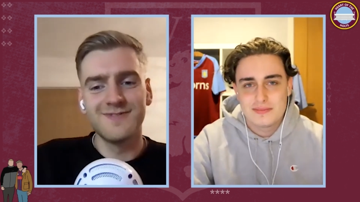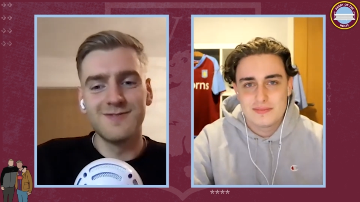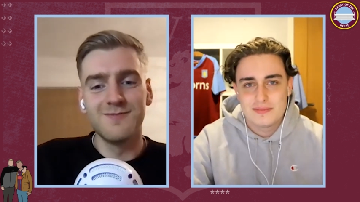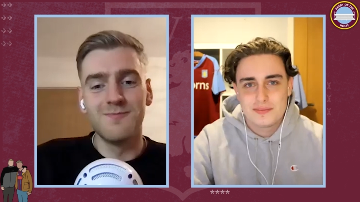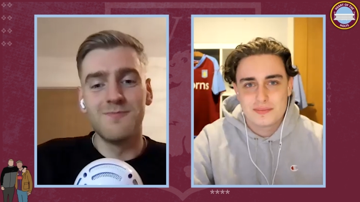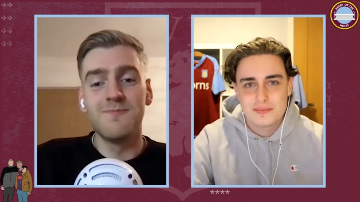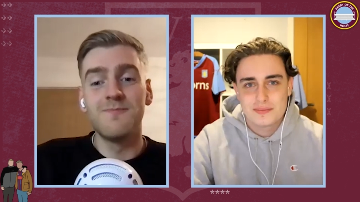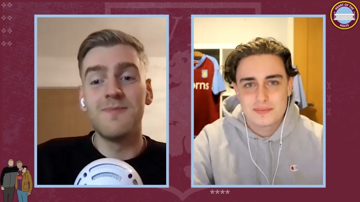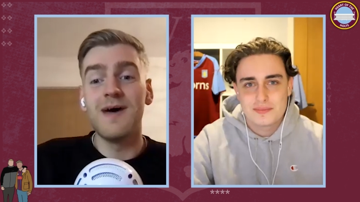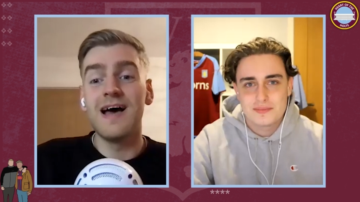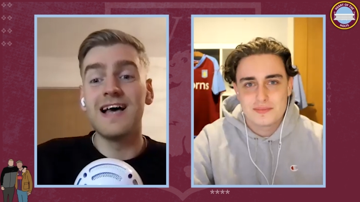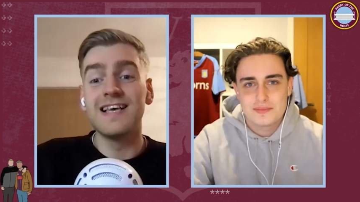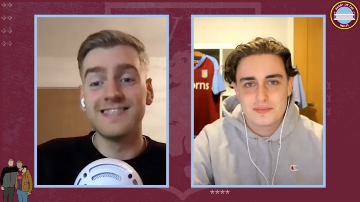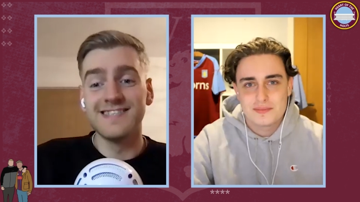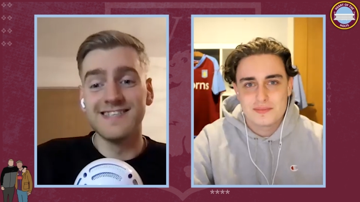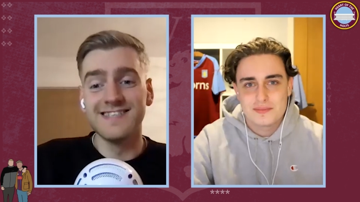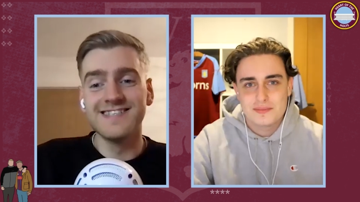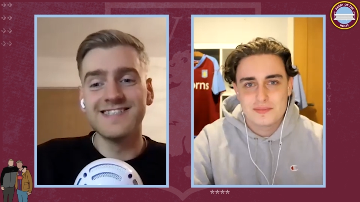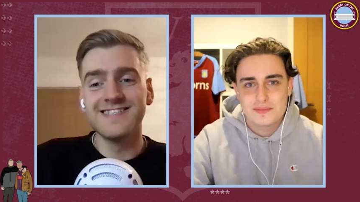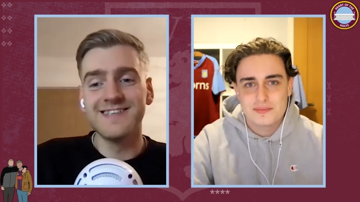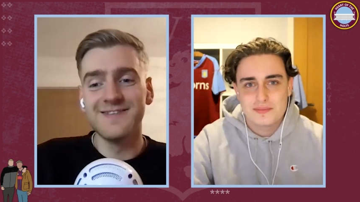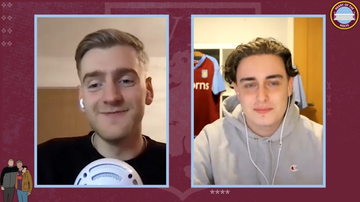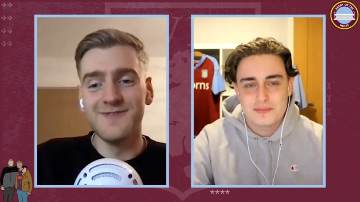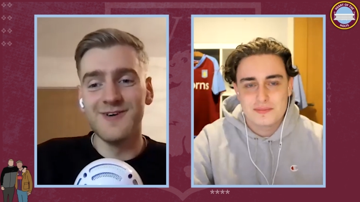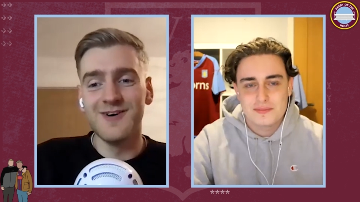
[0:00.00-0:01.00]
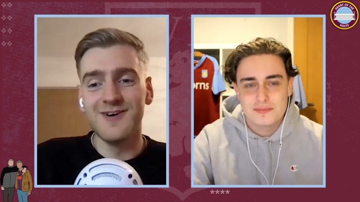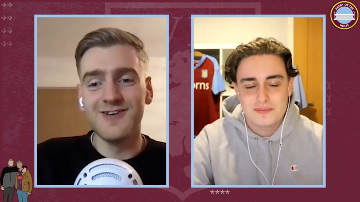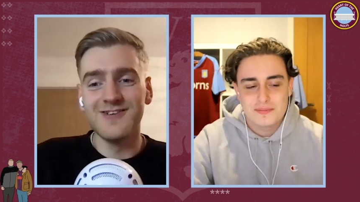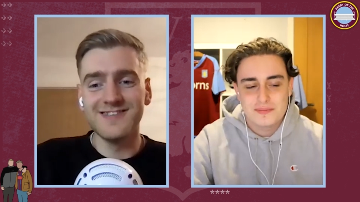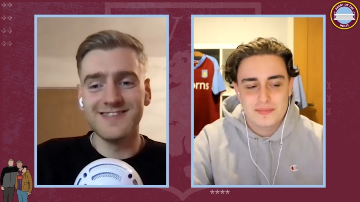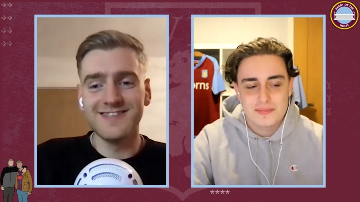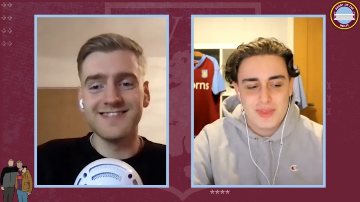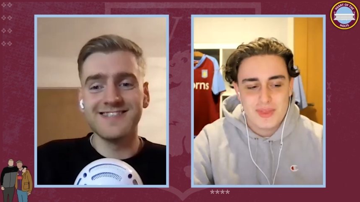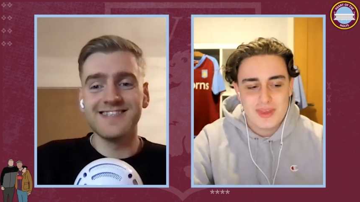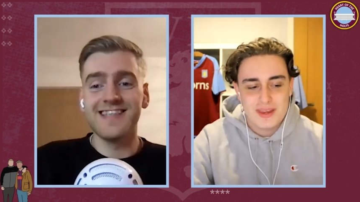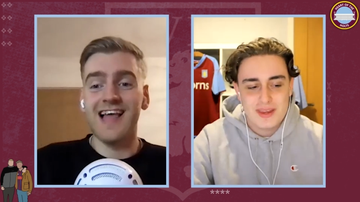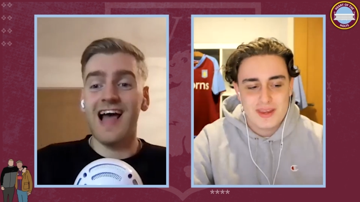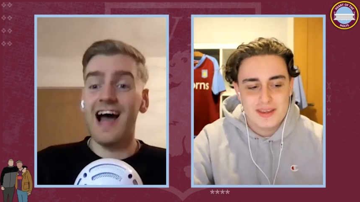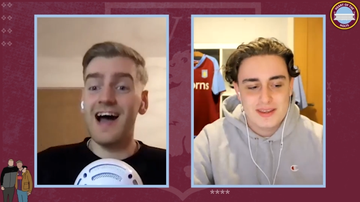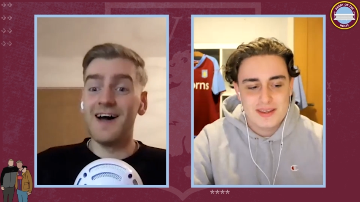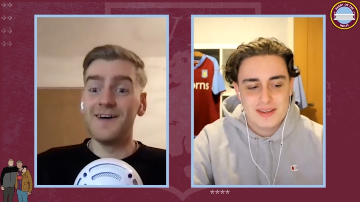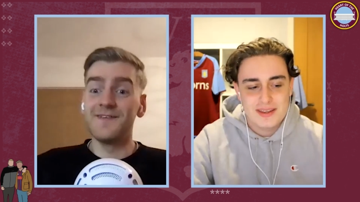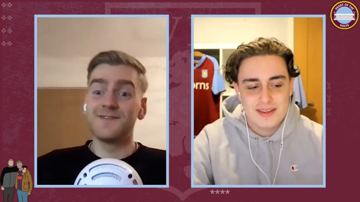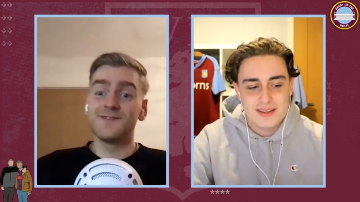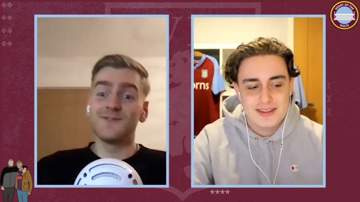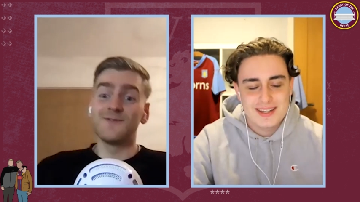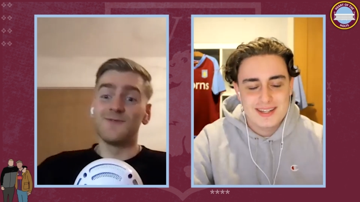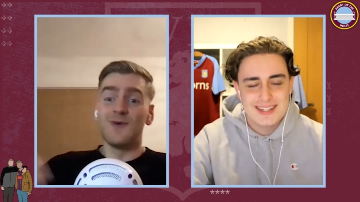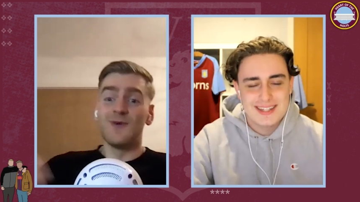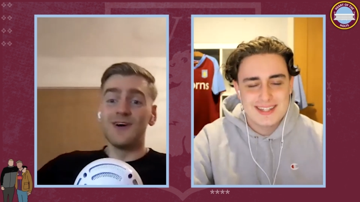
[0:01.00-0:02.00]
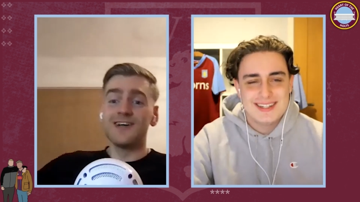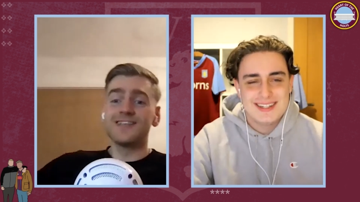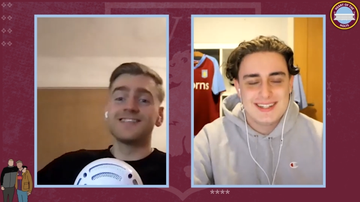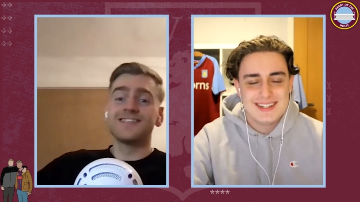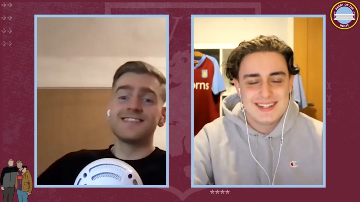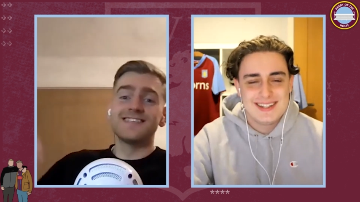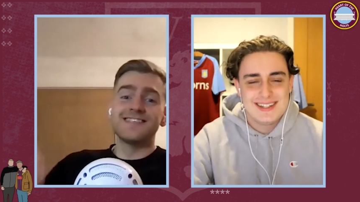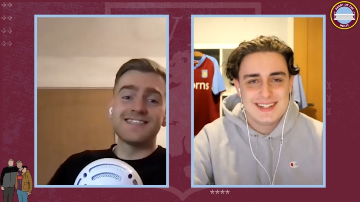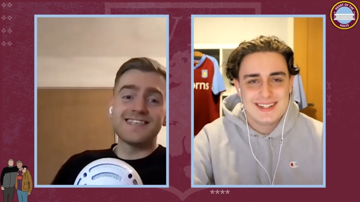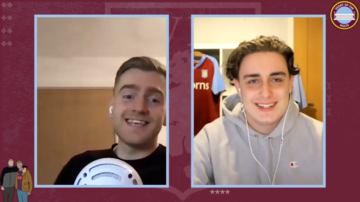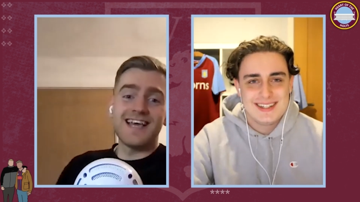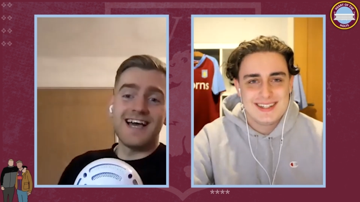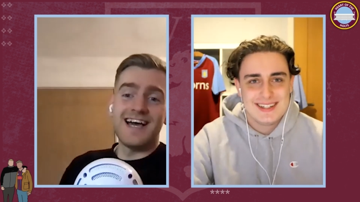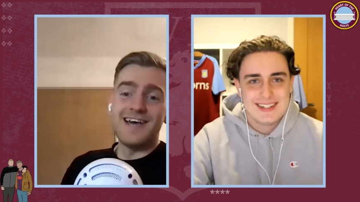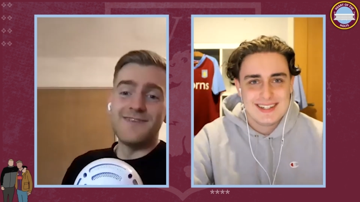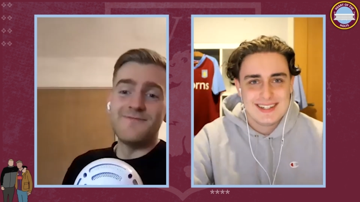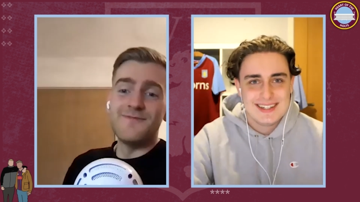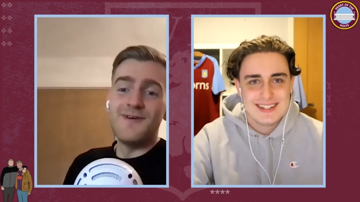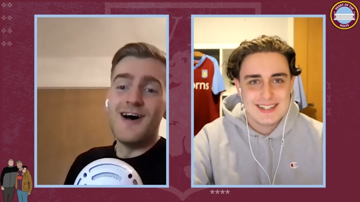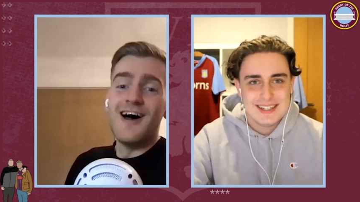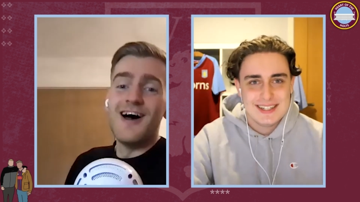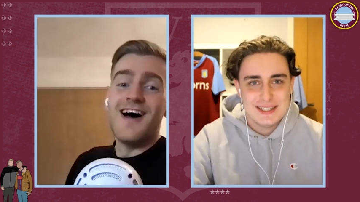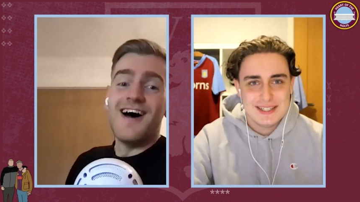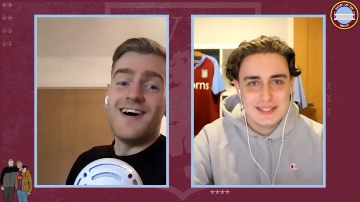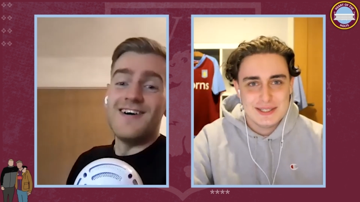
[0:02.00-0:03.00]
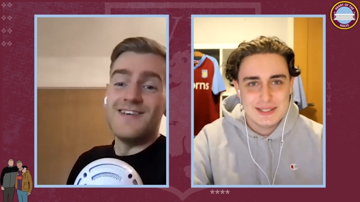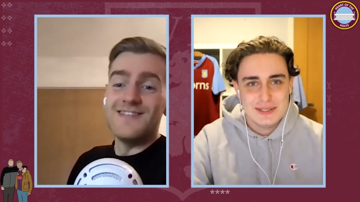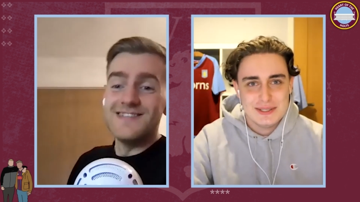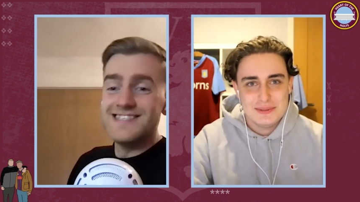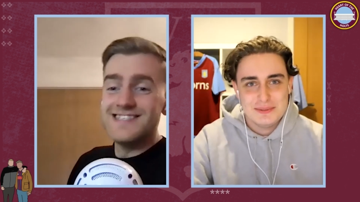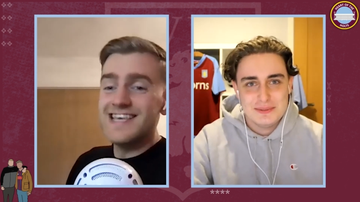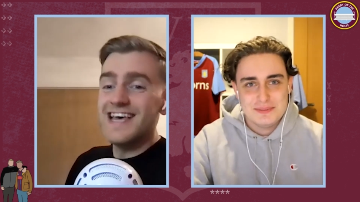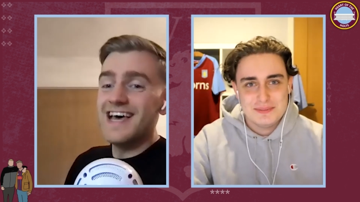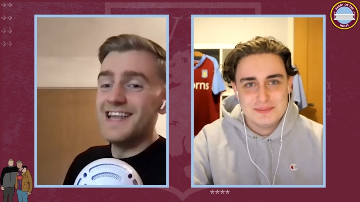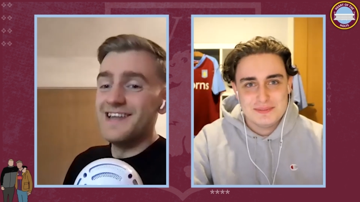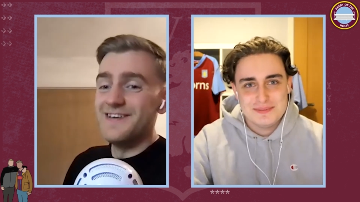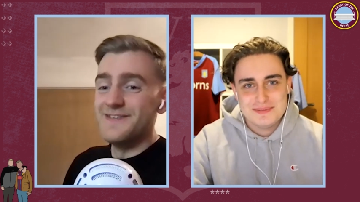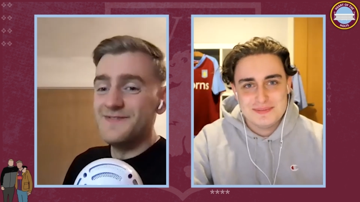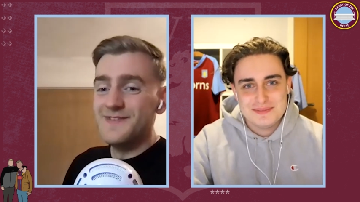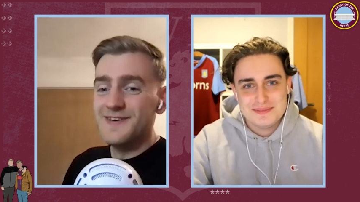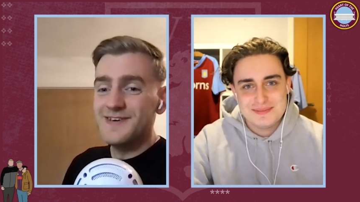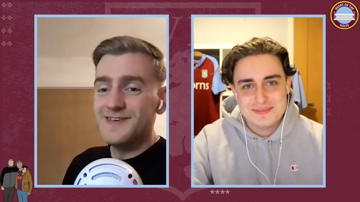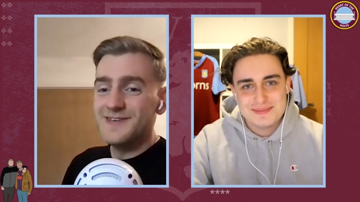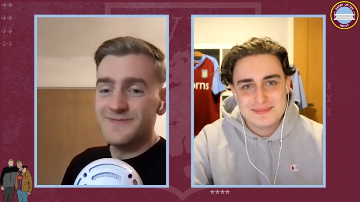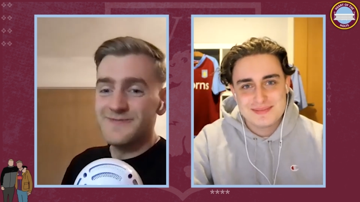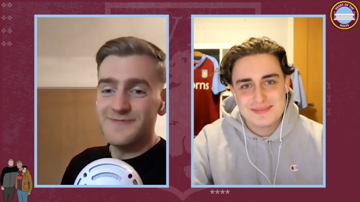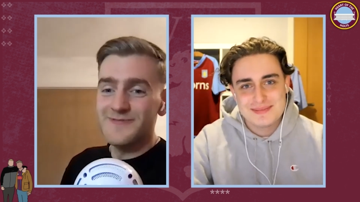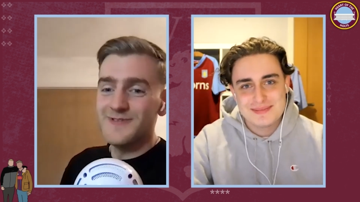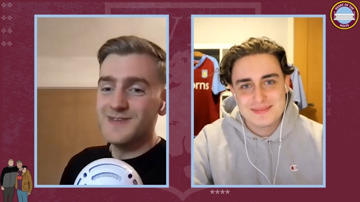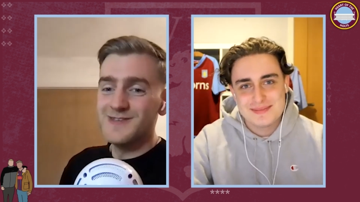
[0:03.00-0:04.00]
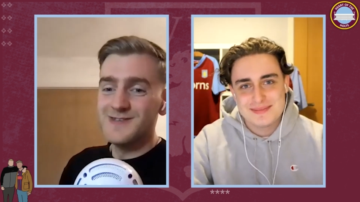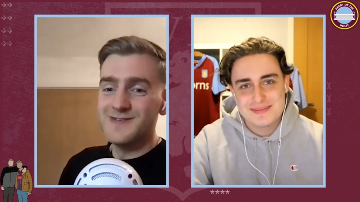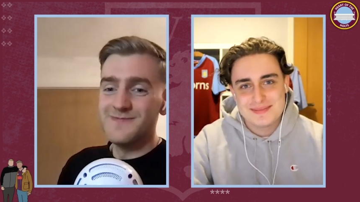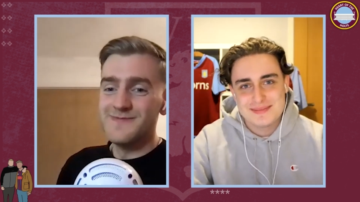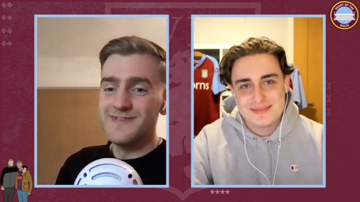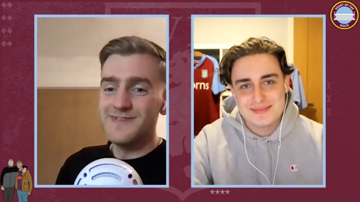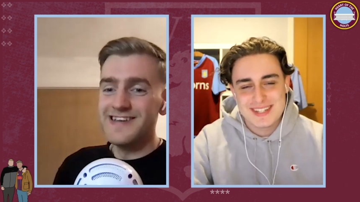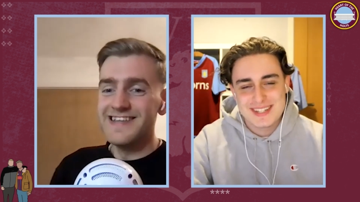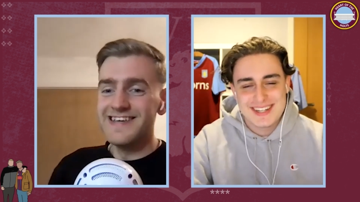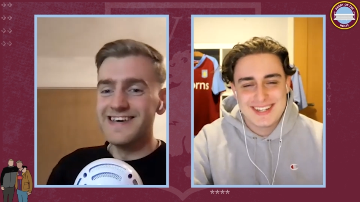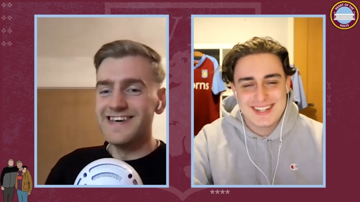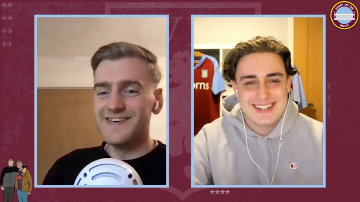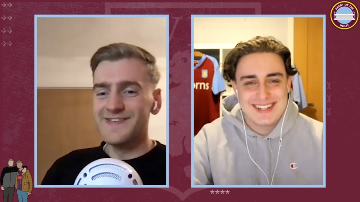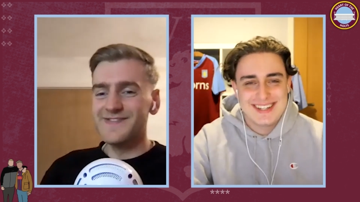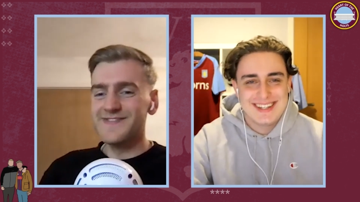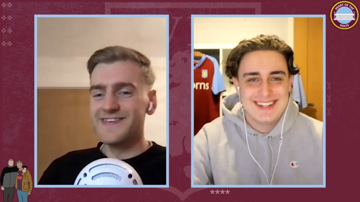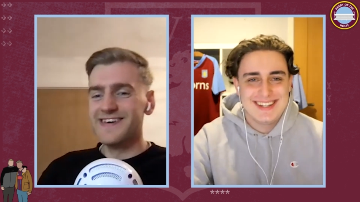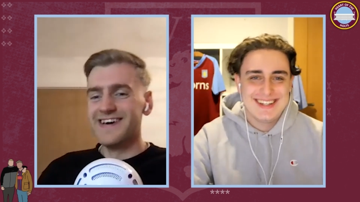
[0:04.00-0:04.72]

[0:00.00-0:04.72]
Speaker 1: peasants among us that have to watch this game on television. Would you believe?